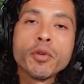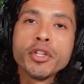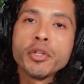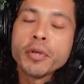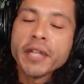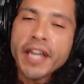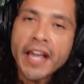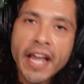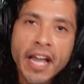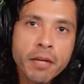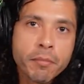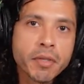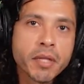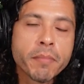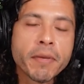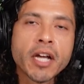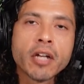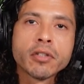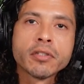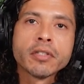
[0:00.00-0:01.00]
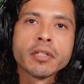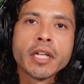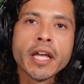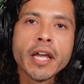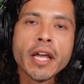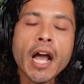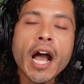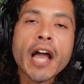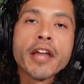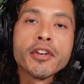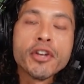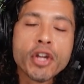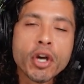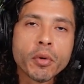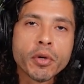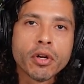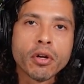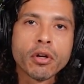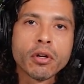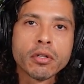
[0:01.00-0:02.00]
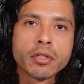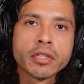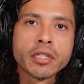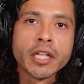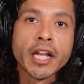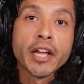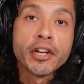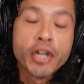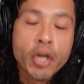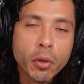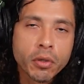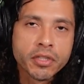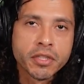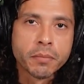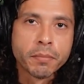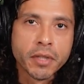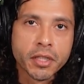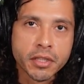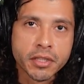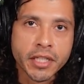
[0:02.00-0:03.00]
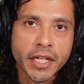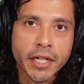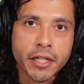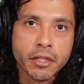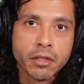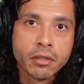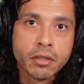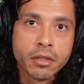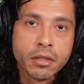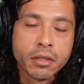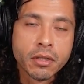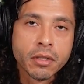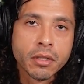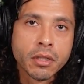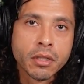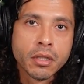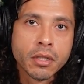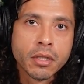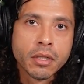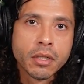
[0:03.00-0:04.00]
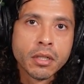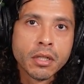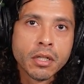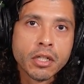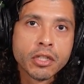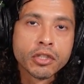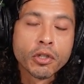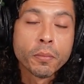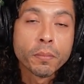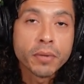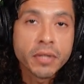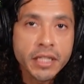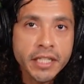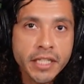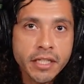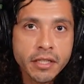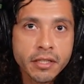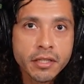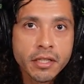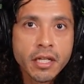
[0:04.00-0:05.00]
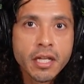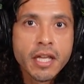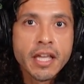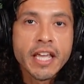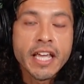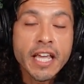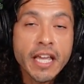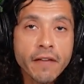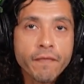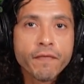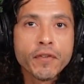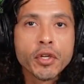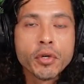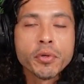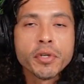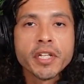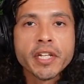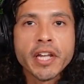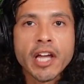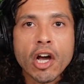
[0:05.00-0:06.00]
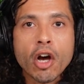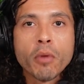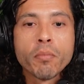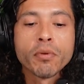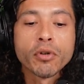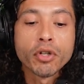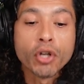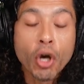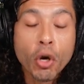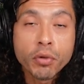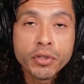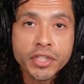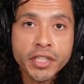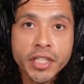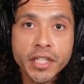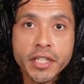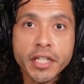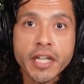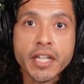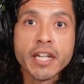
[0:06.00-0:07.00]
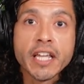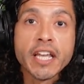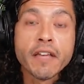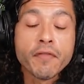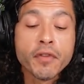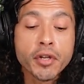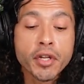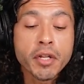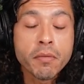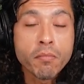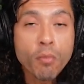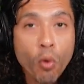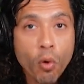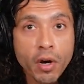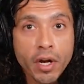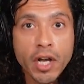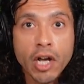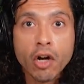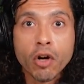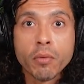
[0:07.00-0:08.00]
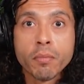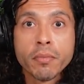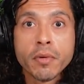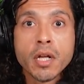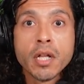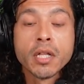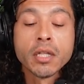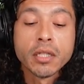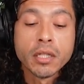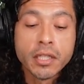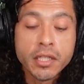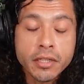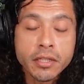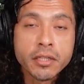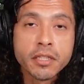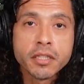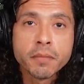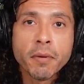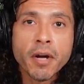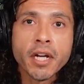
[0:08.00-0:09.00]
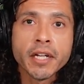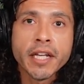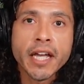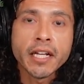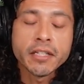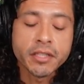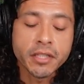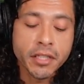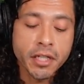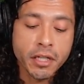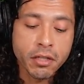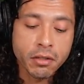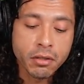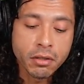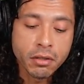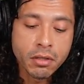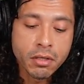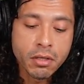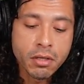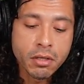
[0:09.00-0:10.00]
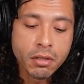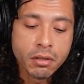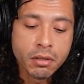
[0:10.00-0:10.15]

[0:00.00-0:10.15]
And when you can't be better today, I know it hurts. And I know it's debilitating. So please, if you need help, go seek it. If you need more help, listen to this podcast again.